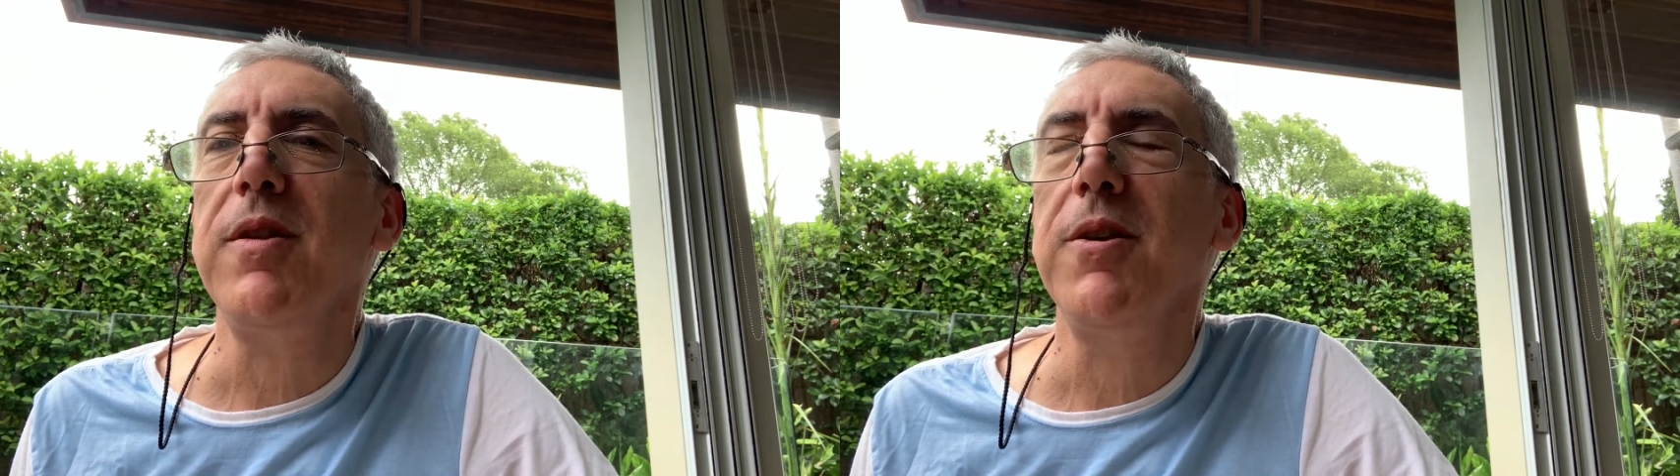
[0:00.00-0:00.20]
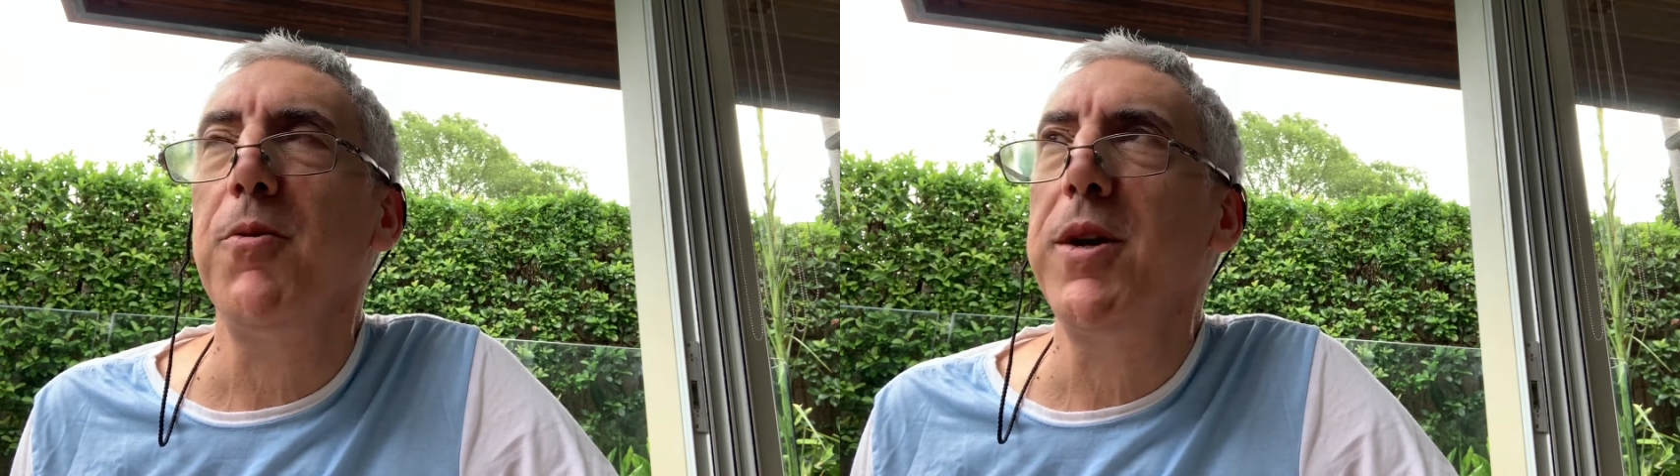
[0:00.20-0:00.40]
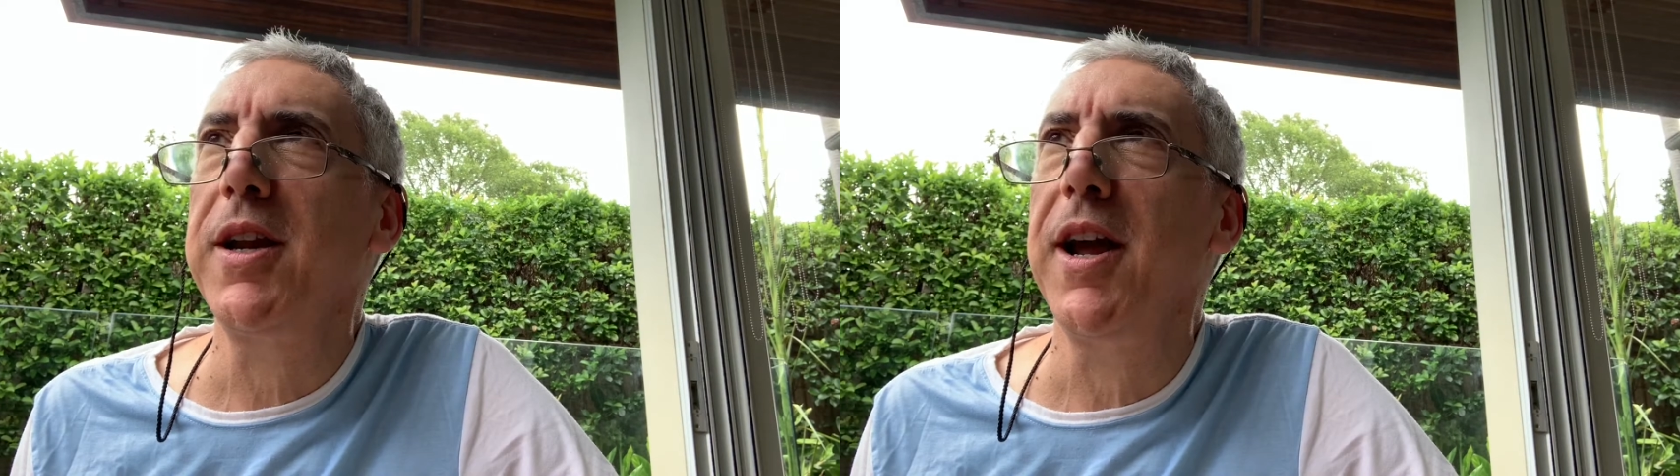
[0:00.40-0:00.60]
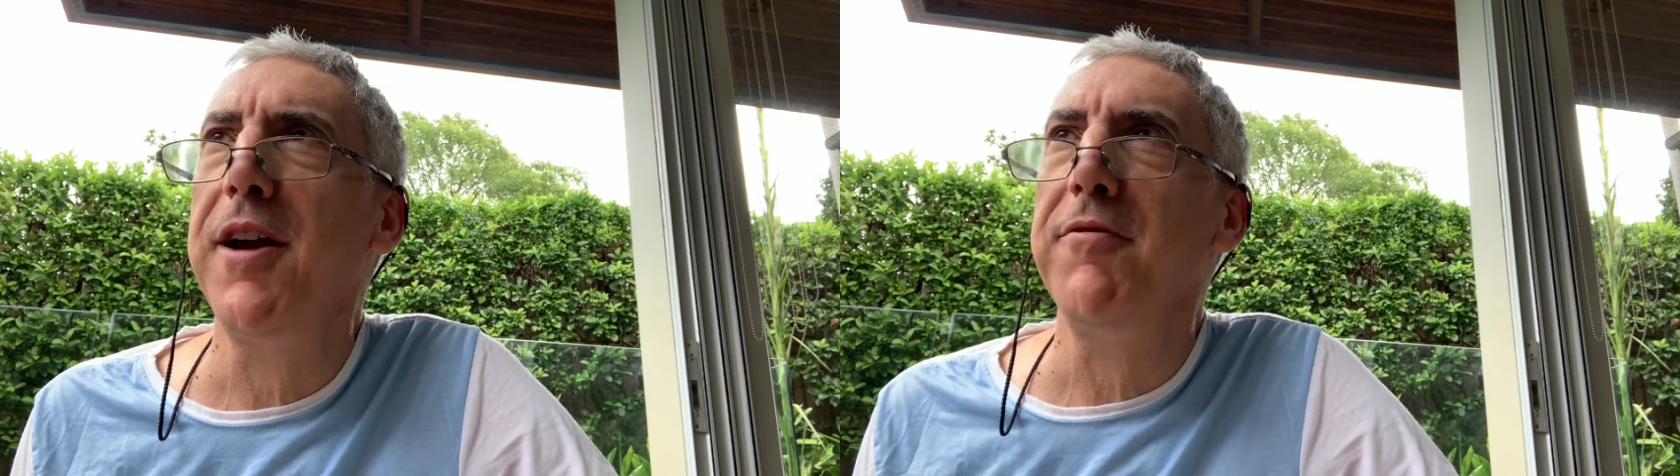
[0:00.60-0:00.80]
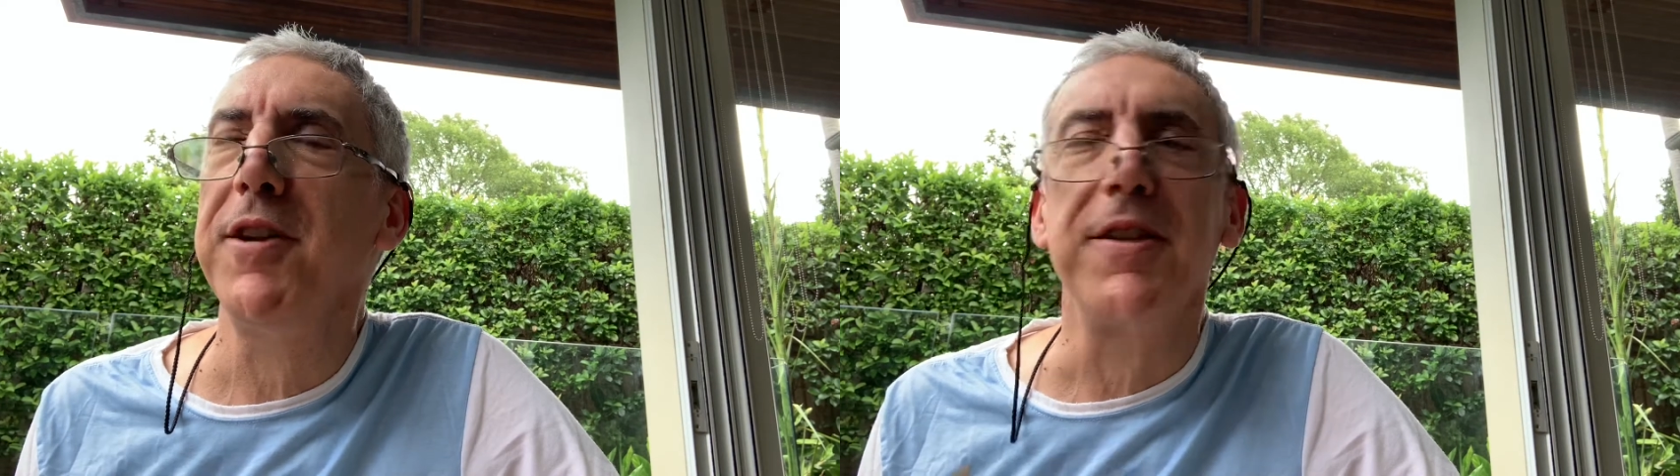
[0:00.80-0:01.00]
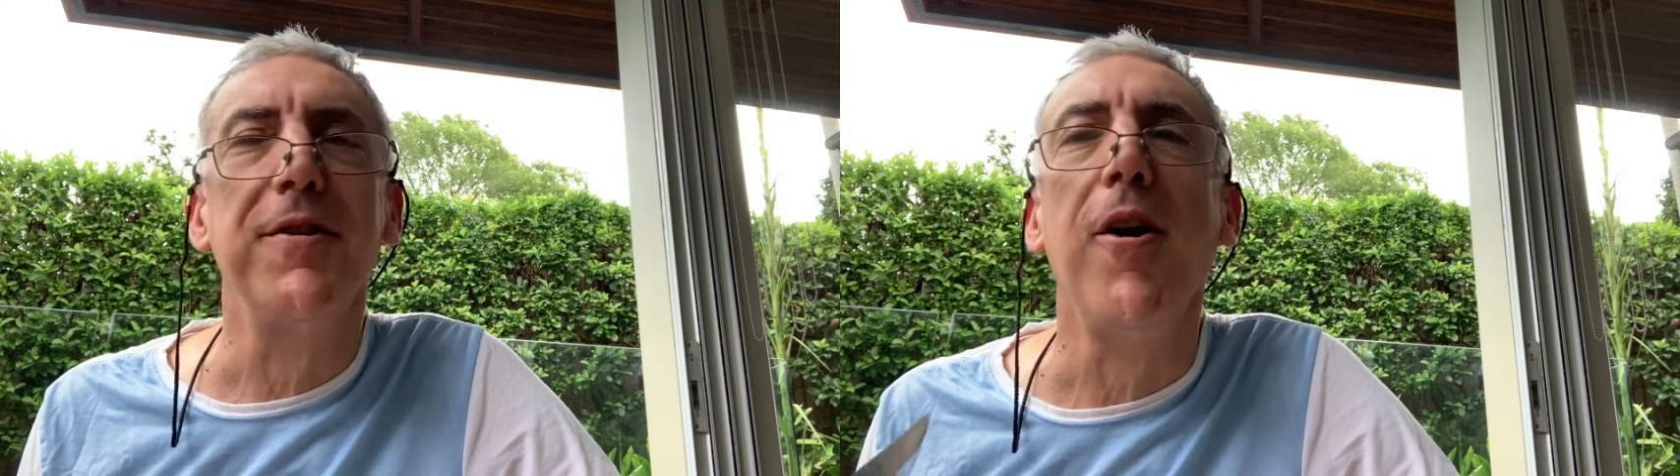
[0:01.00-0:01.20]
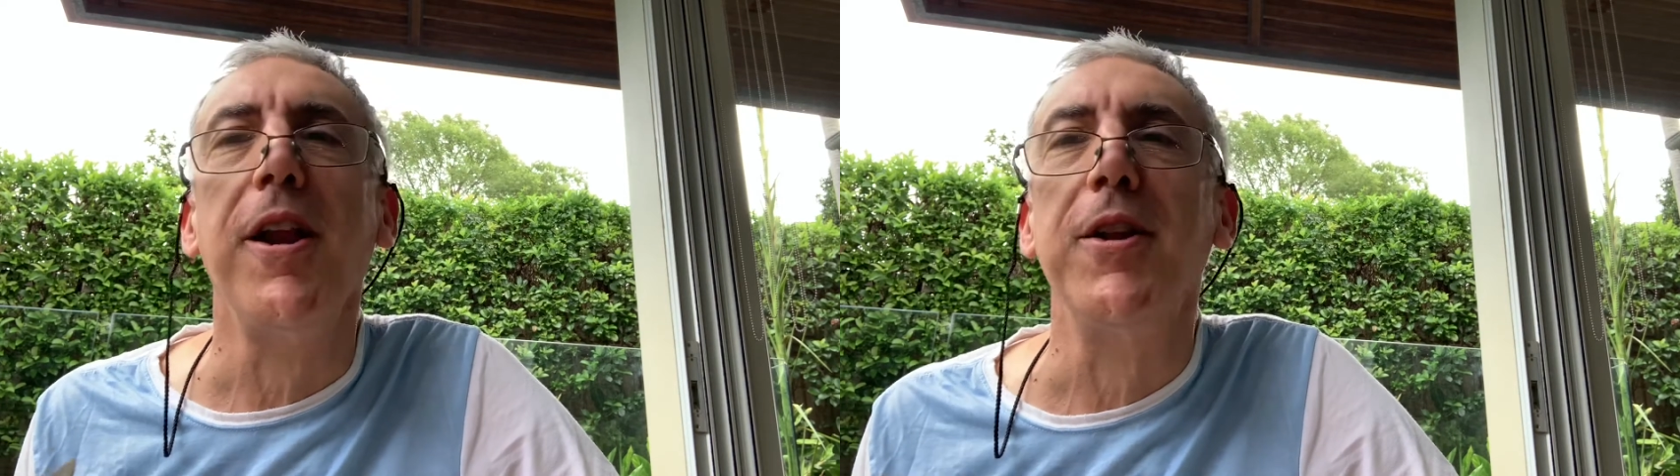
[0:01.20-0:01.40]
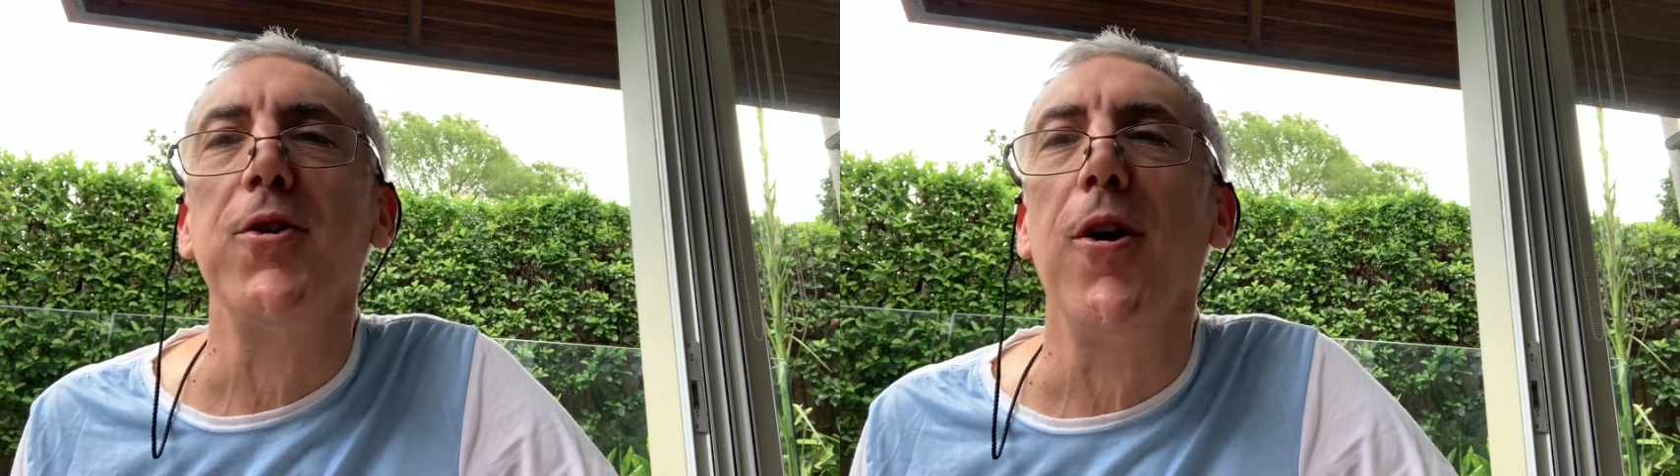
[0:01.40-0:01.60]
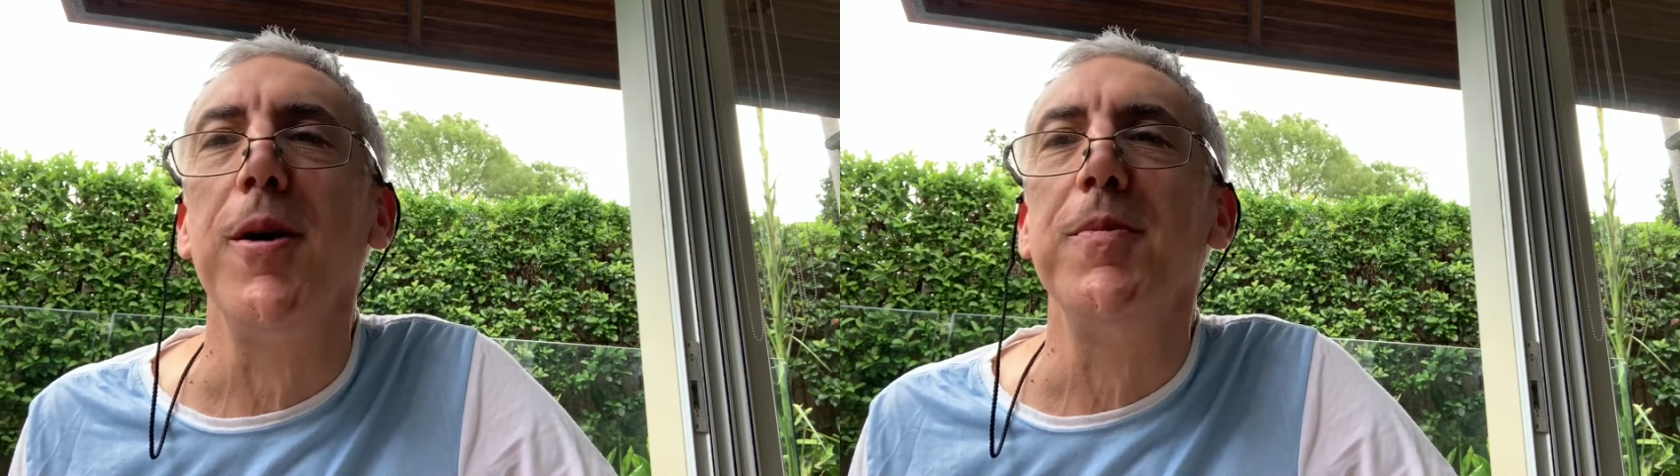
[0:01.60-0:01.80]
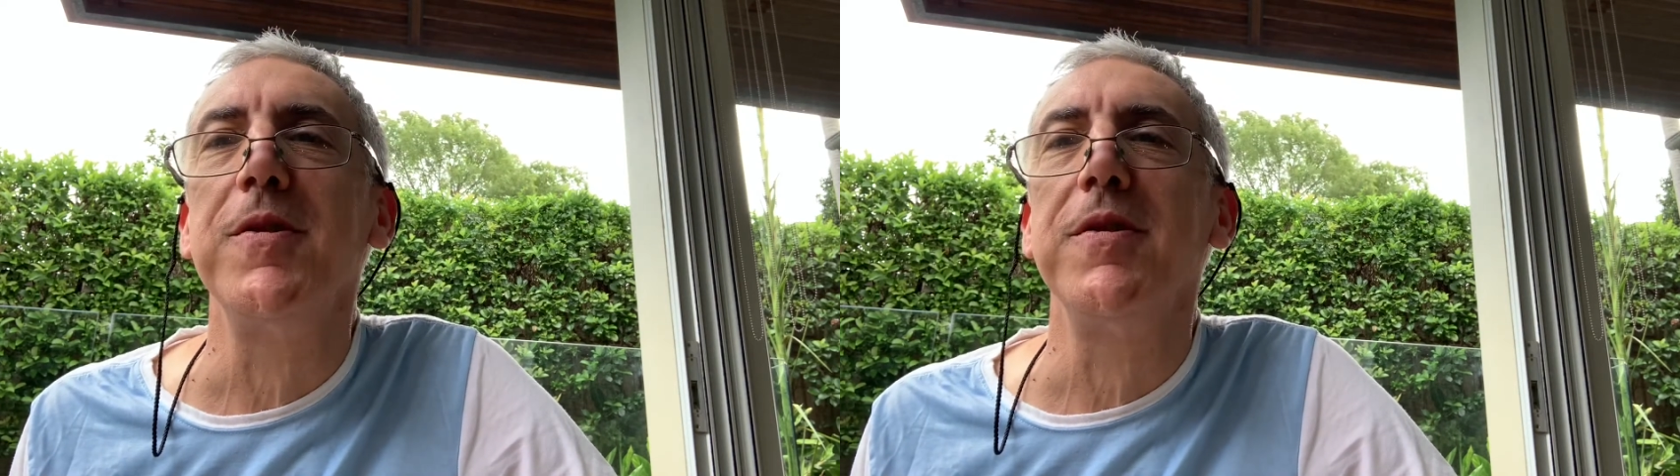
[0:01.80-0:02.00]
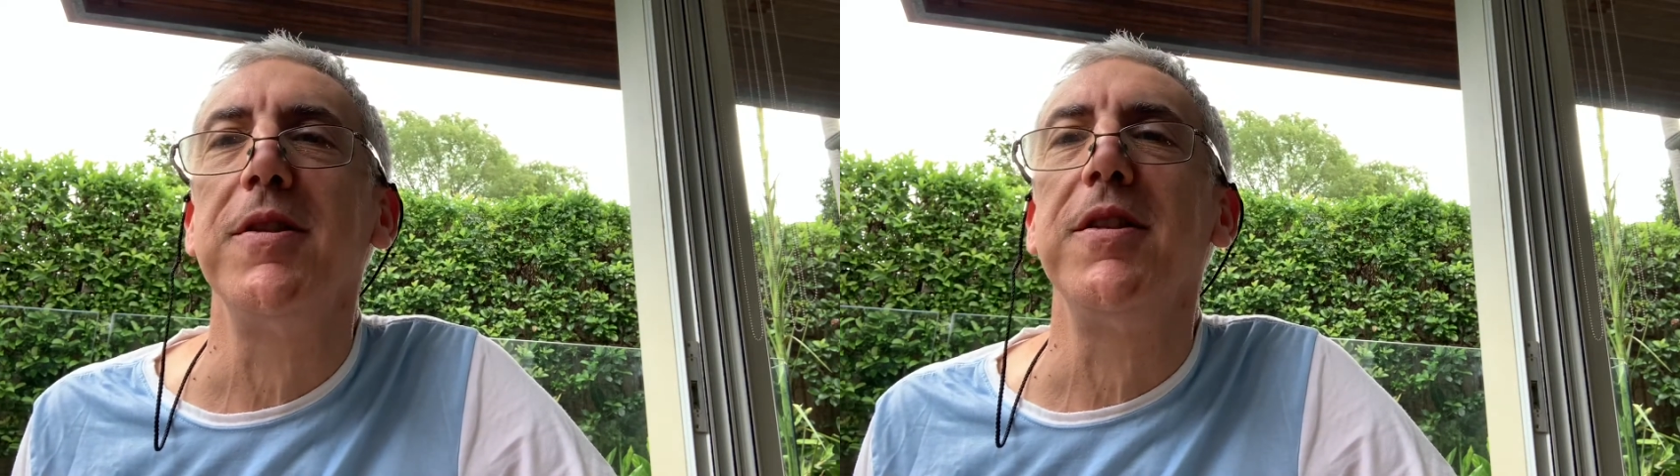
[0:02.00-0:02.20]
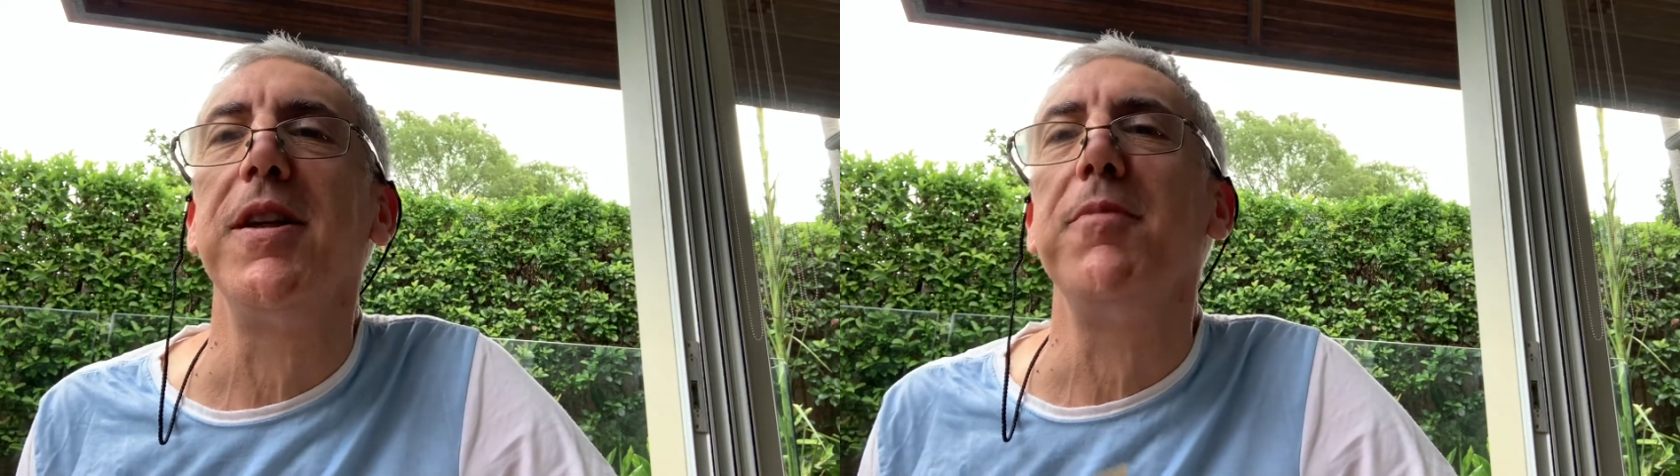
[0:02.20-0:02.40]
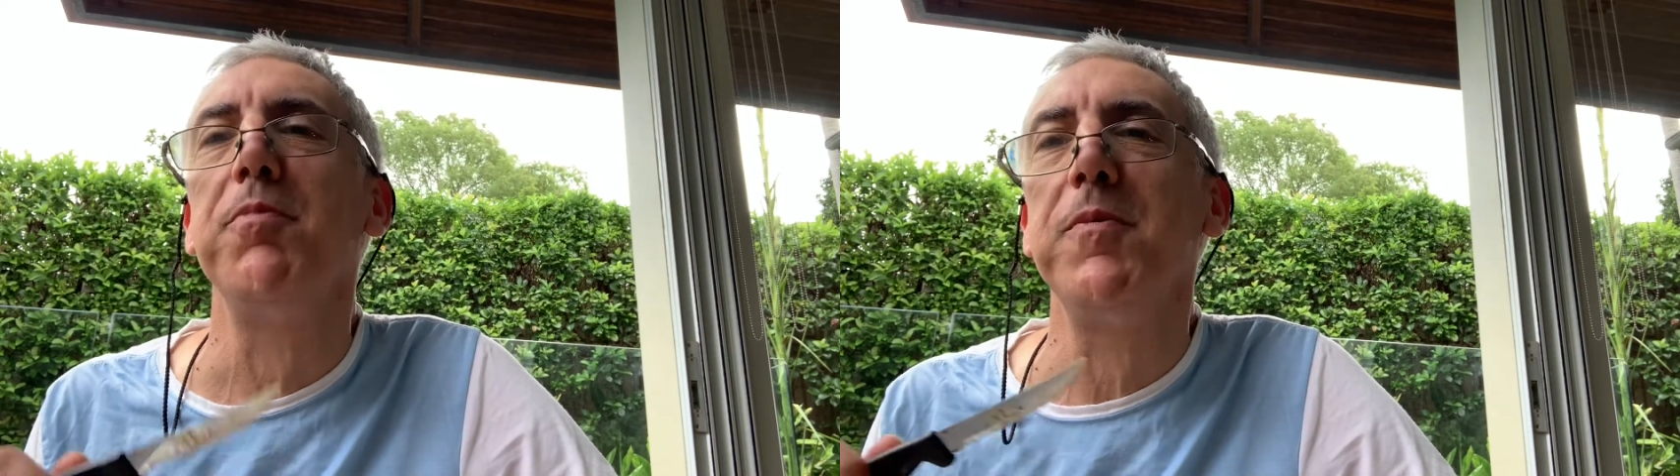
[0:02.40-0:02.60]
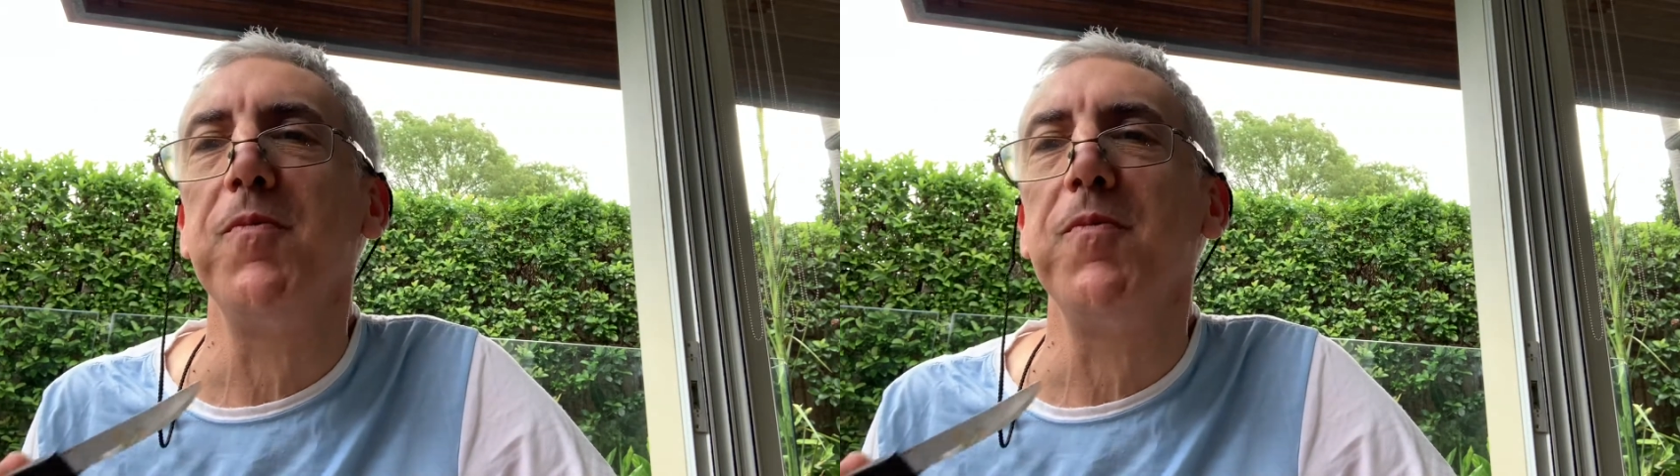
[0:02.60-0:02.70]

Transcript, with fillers: we can have exciting times that then